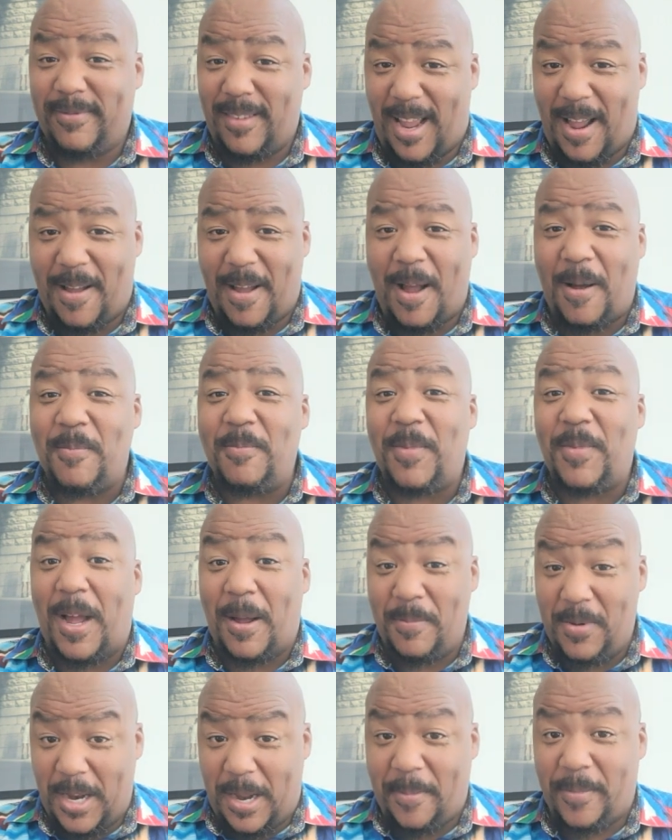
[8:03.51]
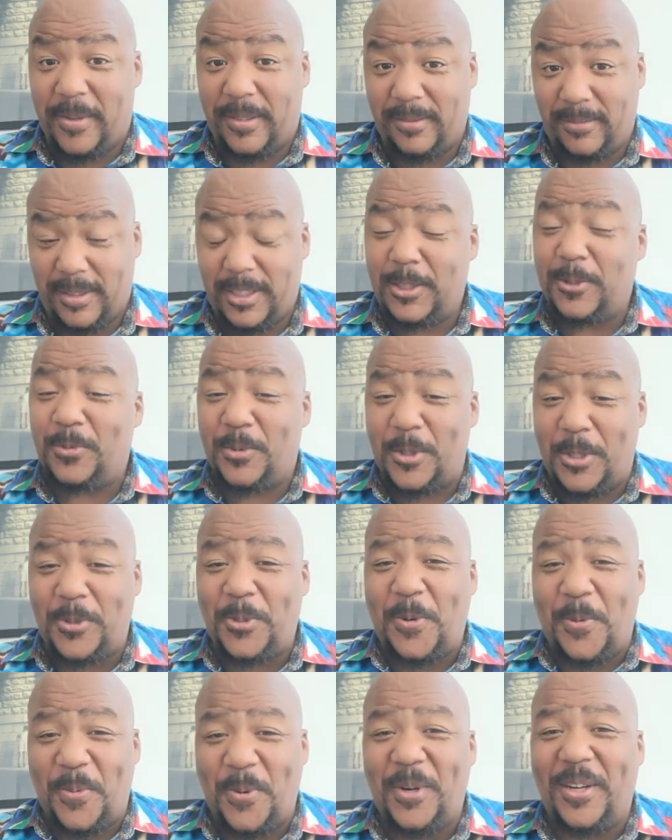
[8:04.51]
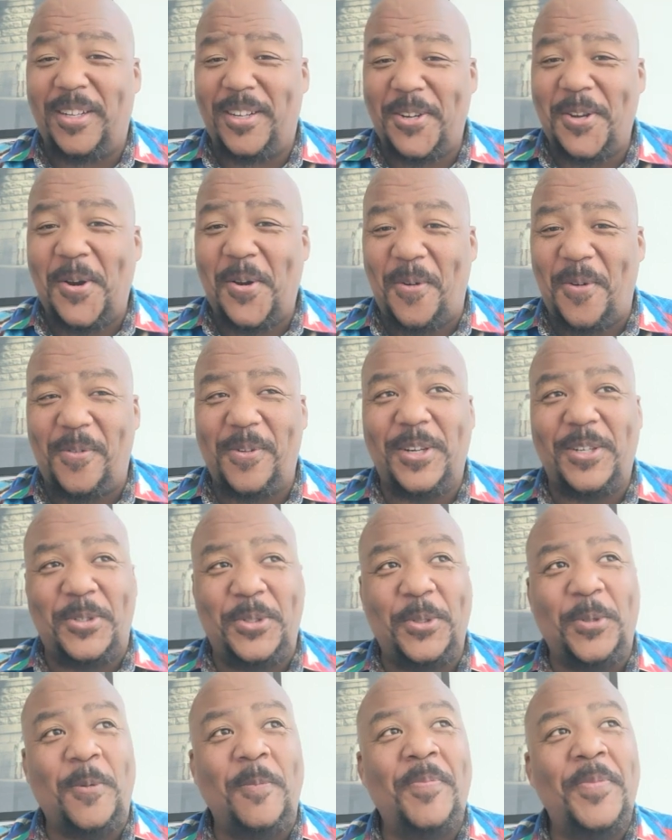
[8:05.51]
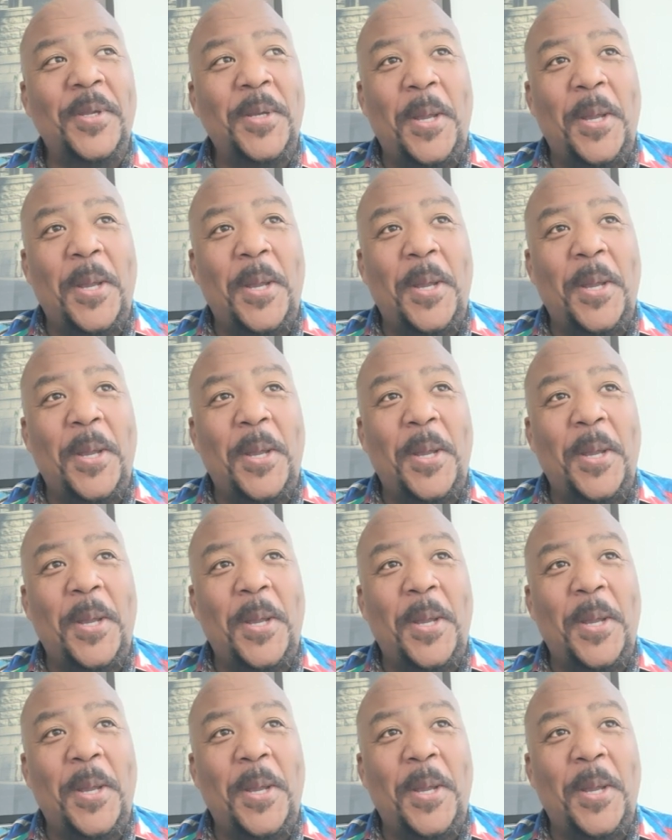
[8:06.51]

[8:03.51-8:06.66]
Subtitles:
I'm coming, because we're doing pretty good over here too.